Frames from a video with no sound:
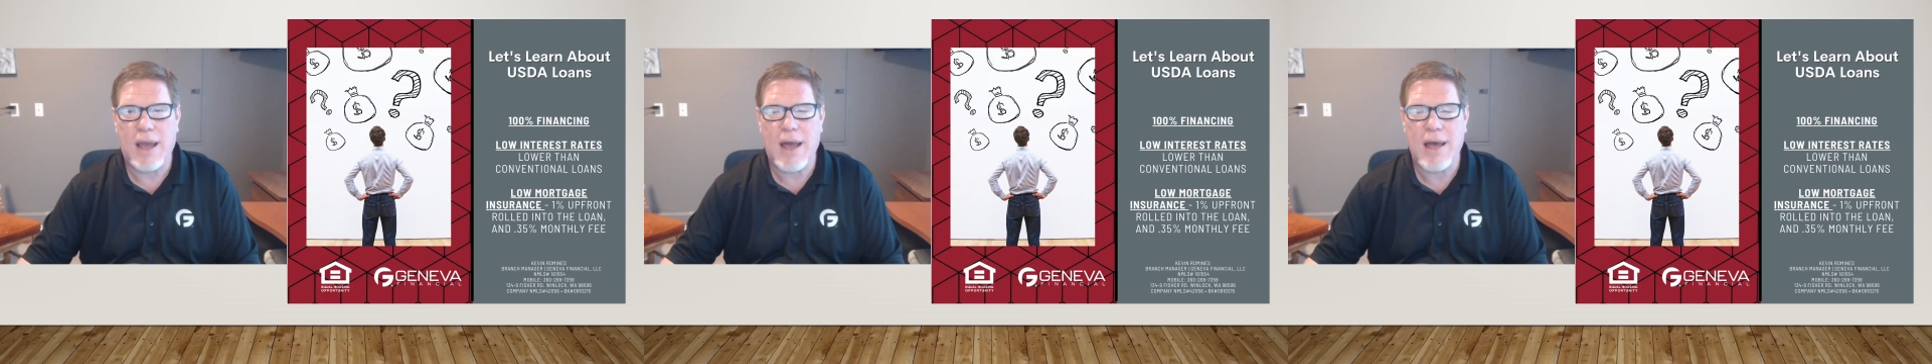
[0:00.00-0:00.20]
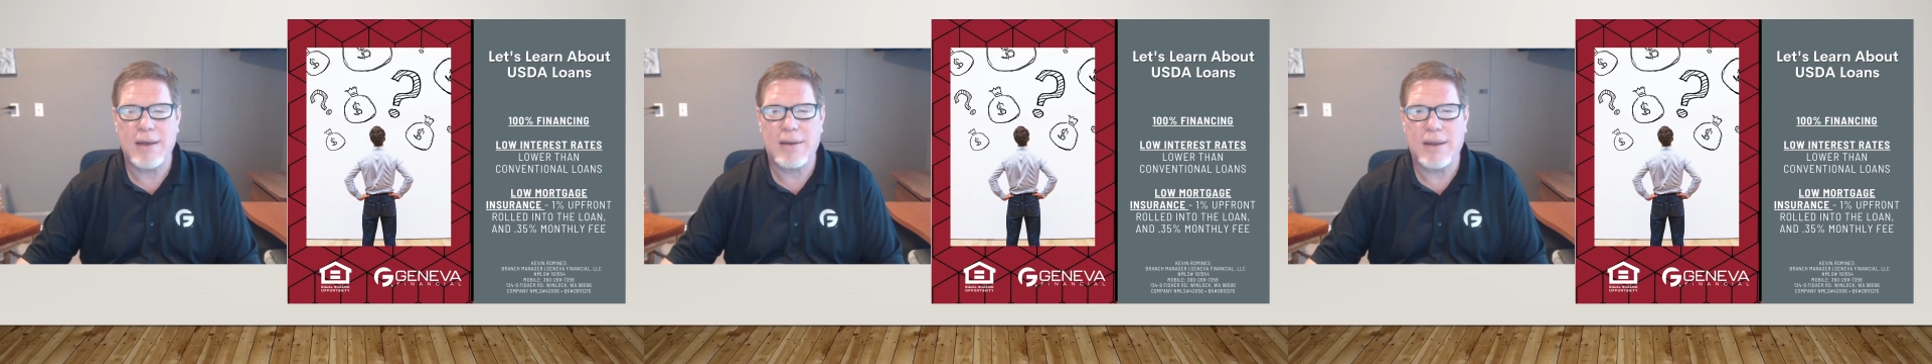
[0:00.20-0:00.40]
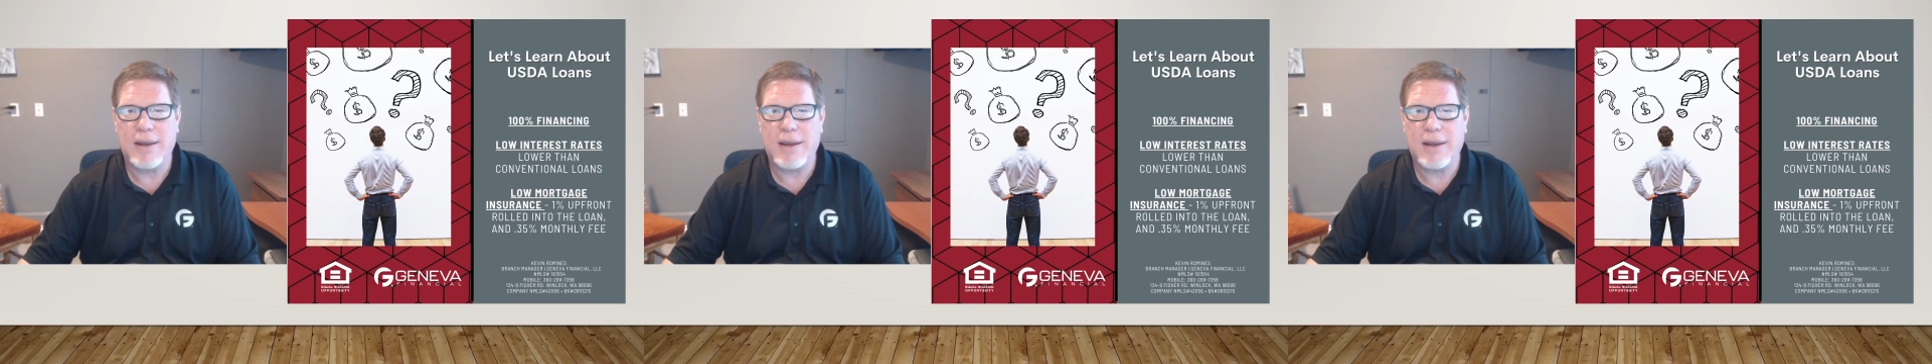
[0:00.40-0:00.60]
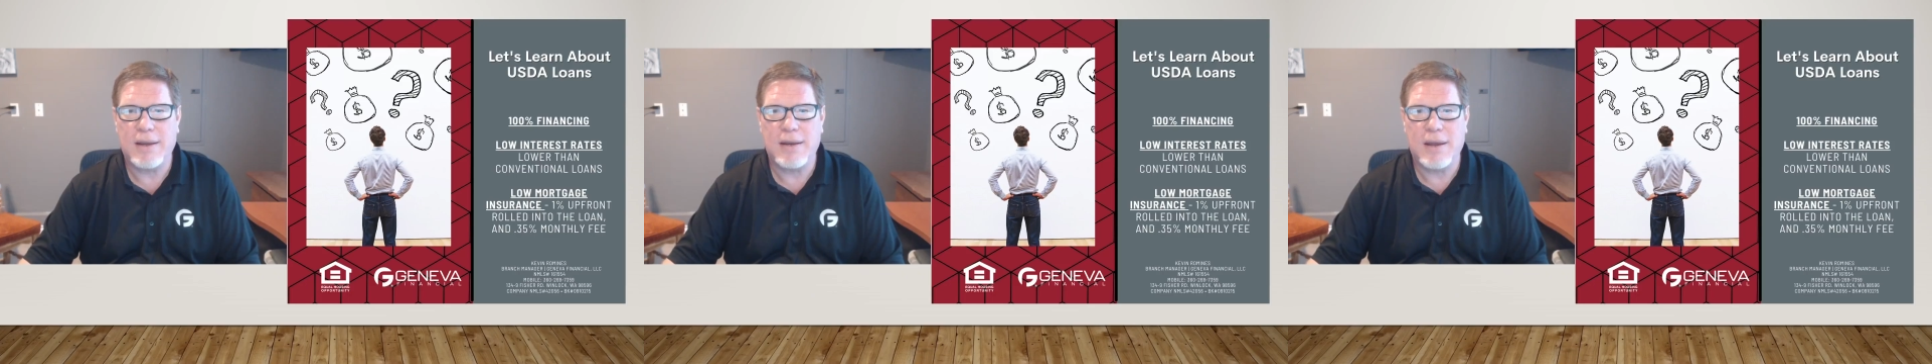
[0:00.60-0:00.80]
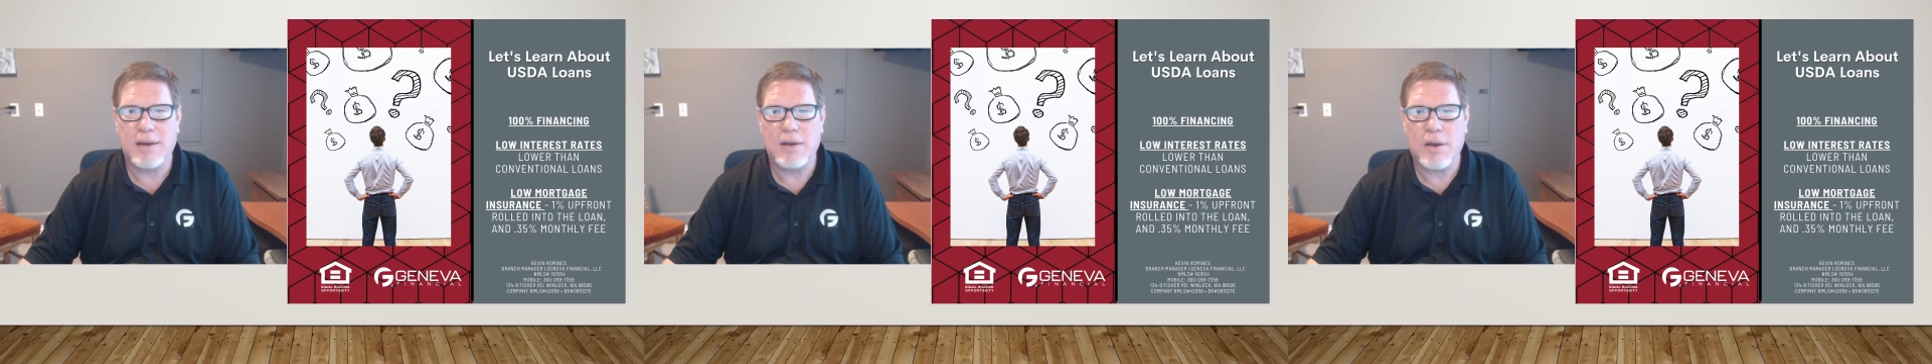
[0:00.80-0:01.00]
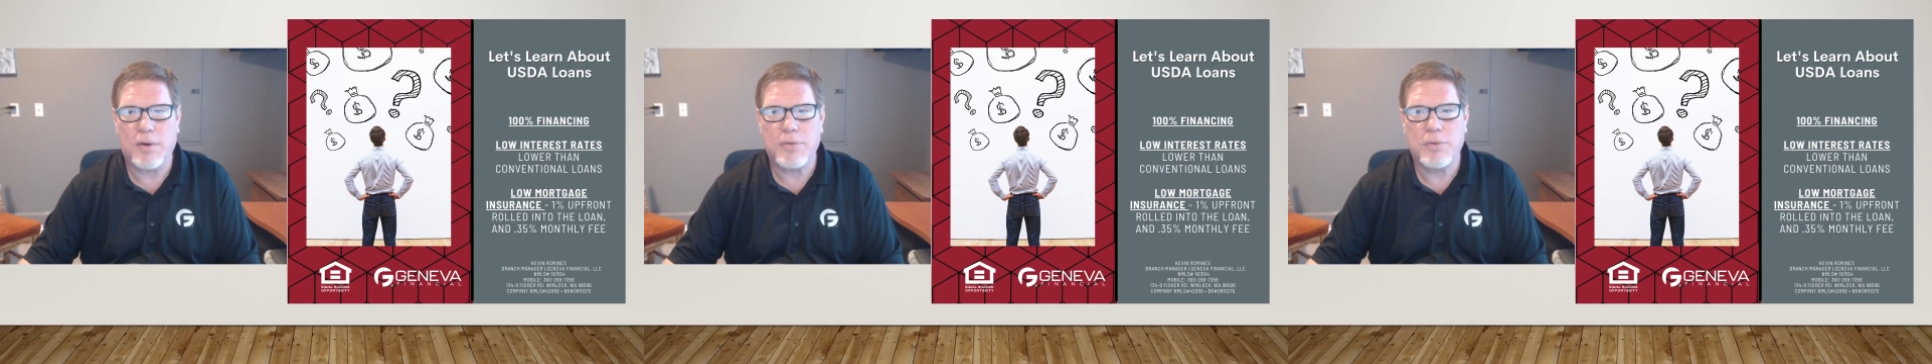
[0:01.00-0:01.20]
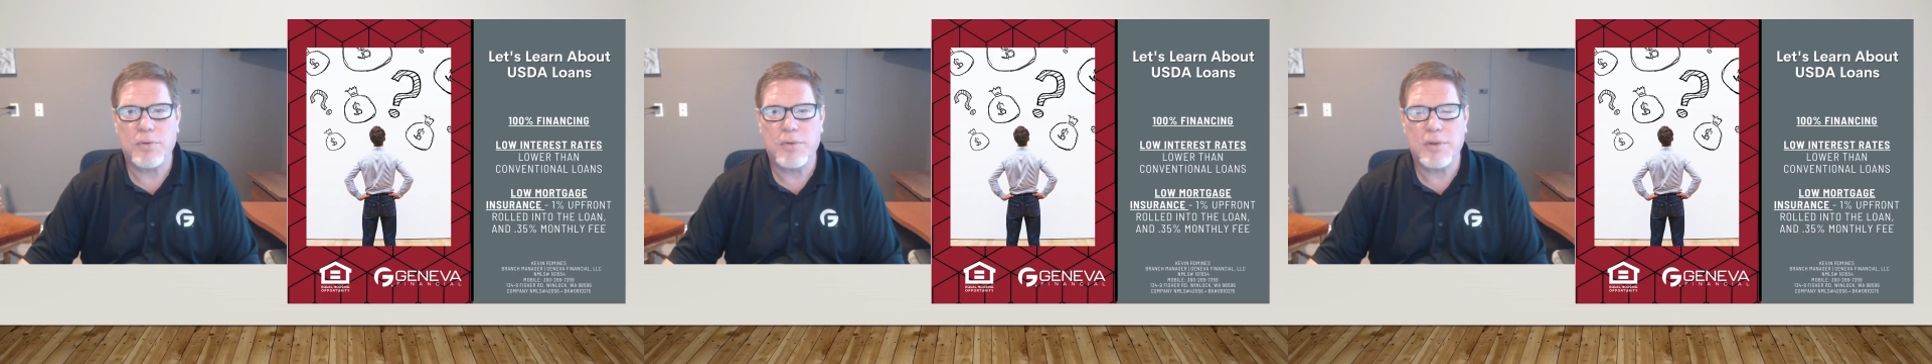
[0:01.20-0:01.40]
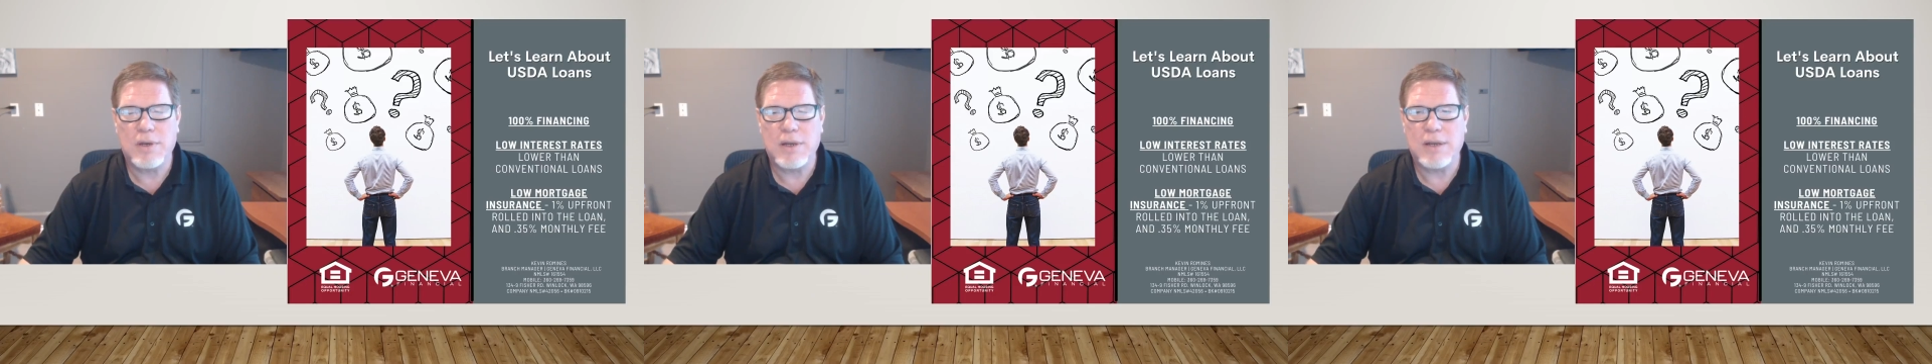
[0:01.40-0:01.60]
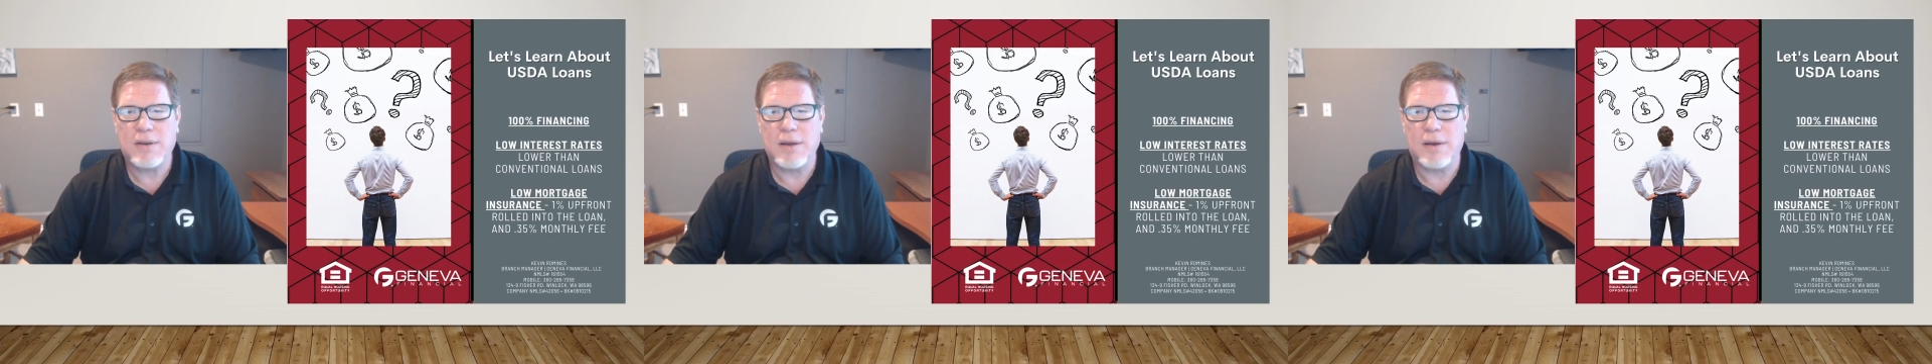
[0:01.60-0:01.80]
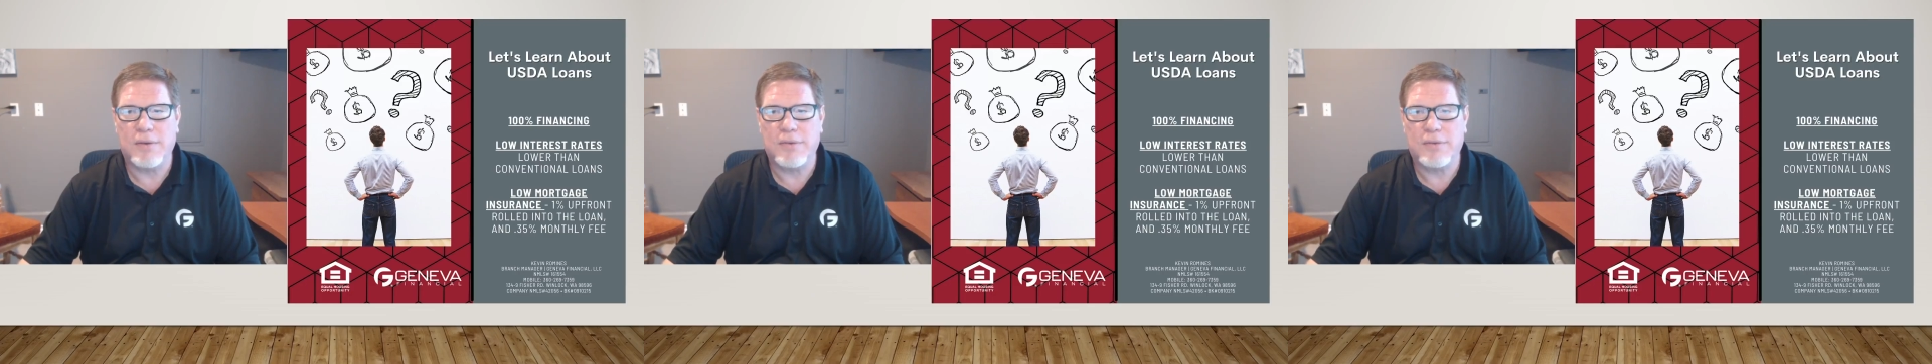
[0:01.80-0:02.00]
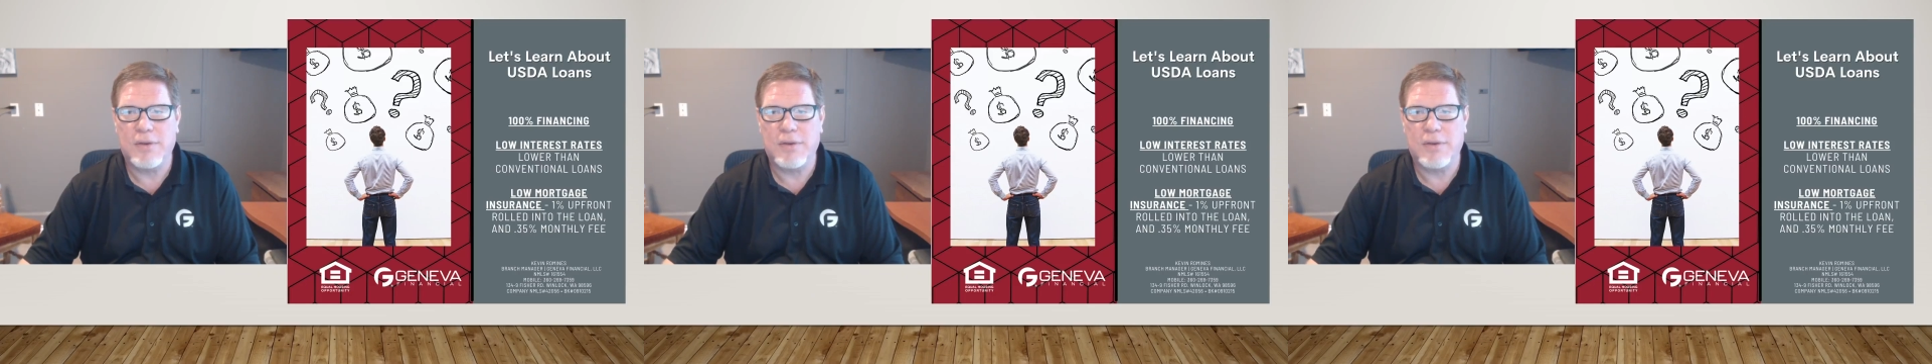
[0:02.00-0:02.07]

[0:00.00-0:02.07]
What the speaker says: at and go through the details.